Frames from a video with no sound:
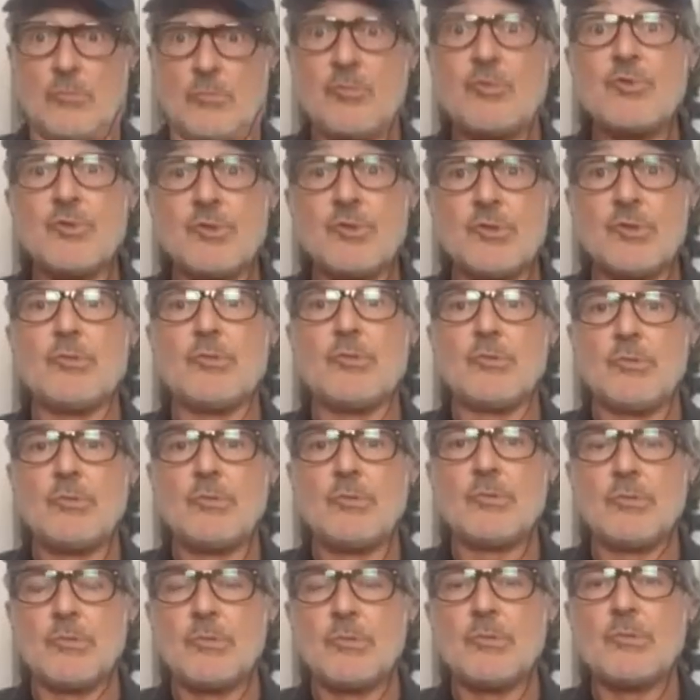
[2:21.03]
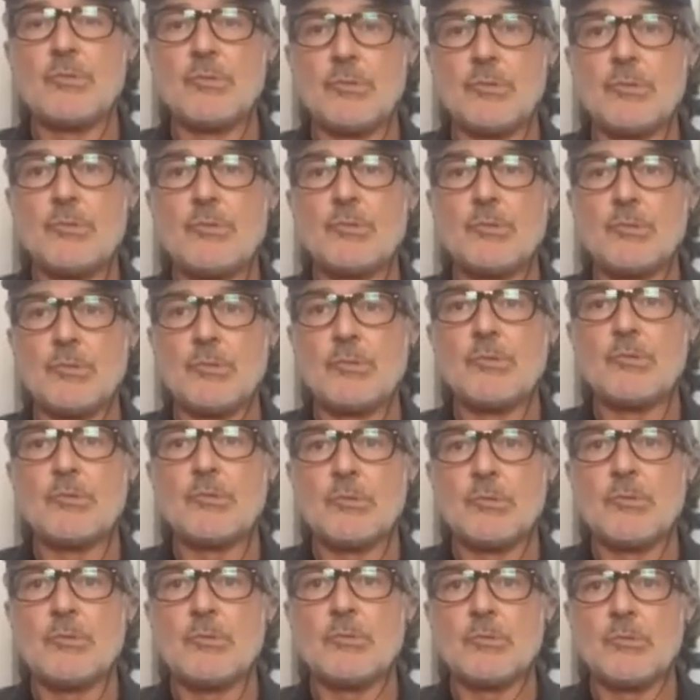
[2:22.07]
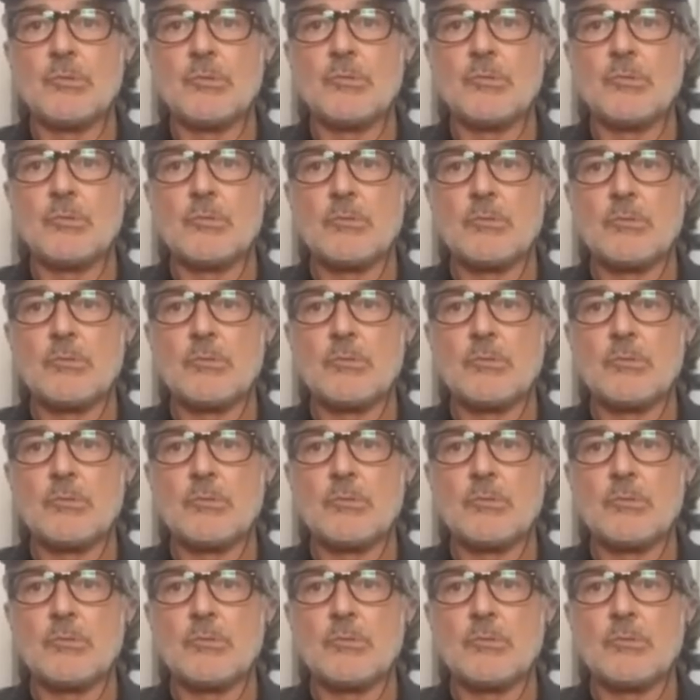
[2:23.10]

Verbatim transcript: uh, true. so so you know there's